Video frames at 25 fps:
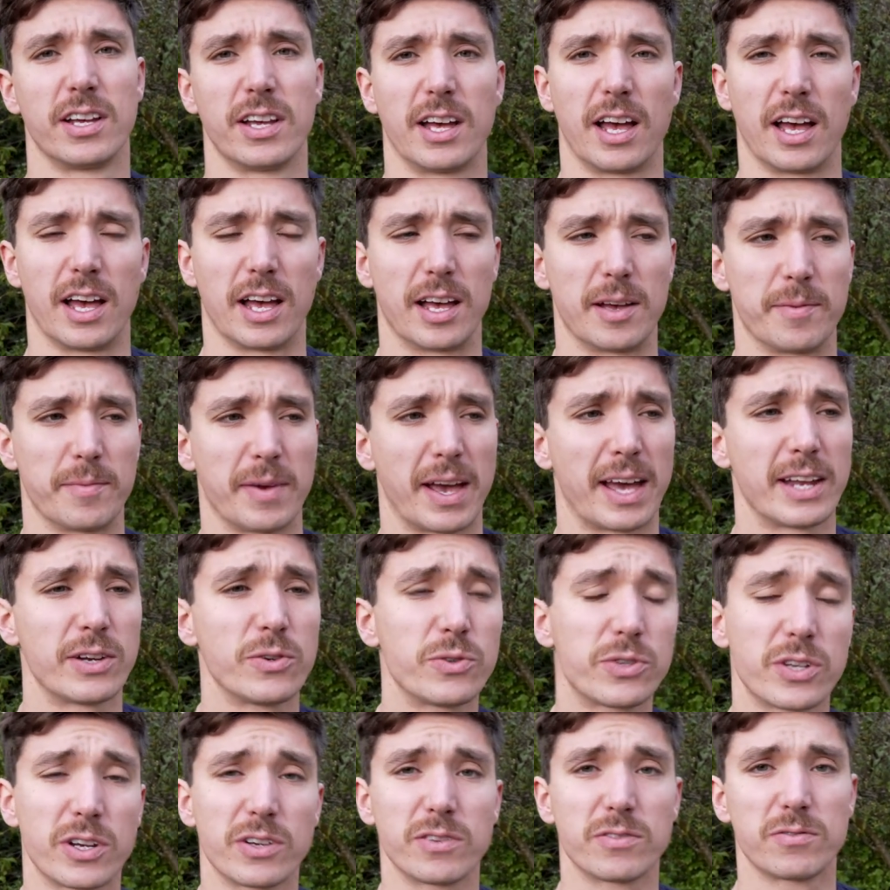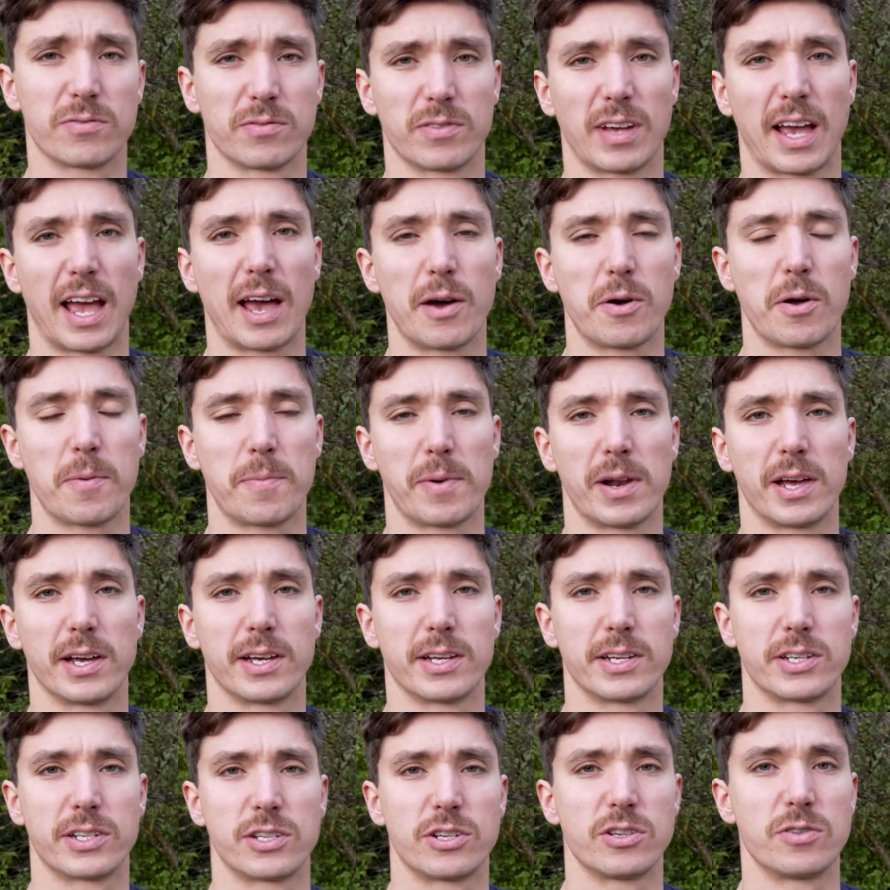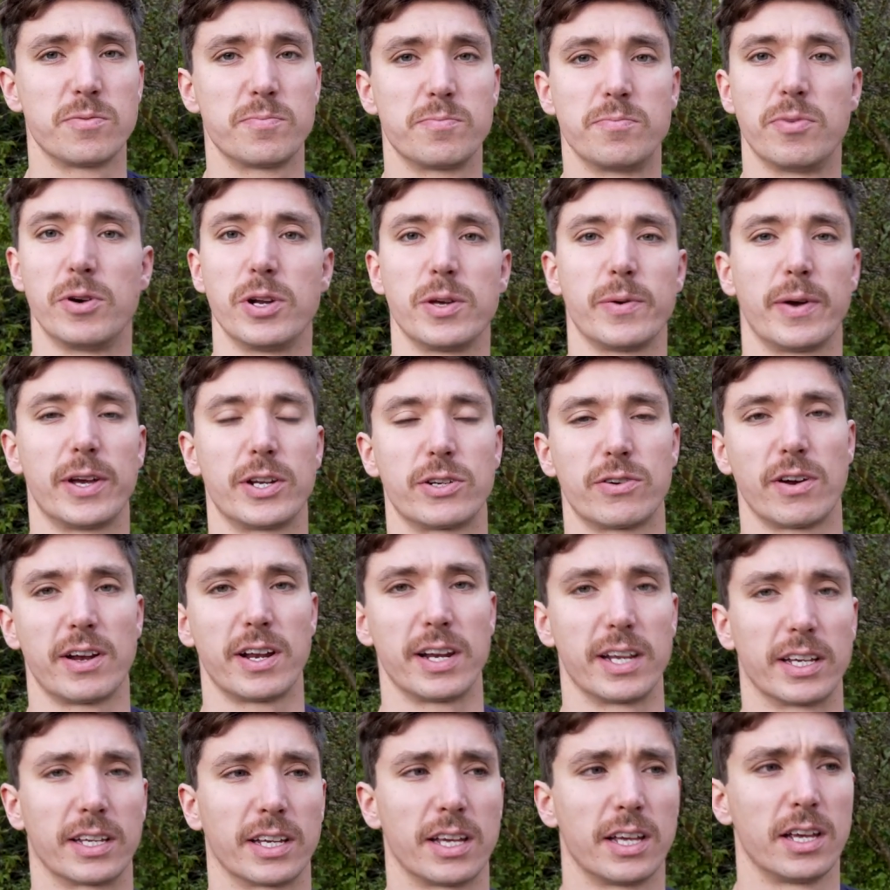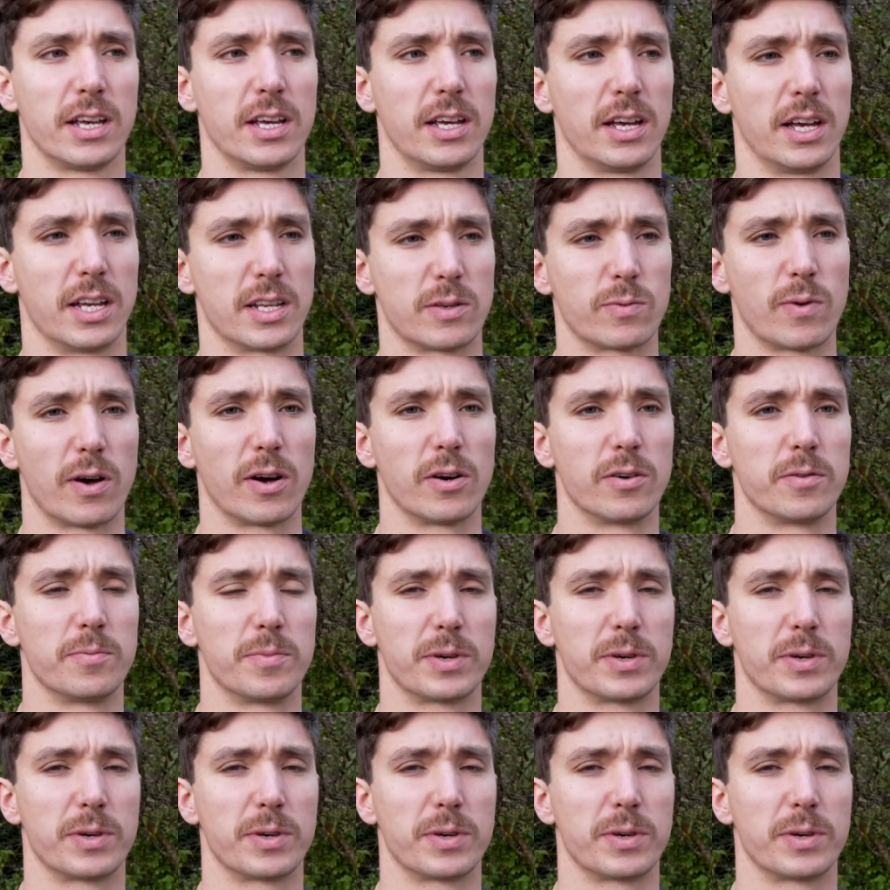And also how it applies to bodyweight training as well,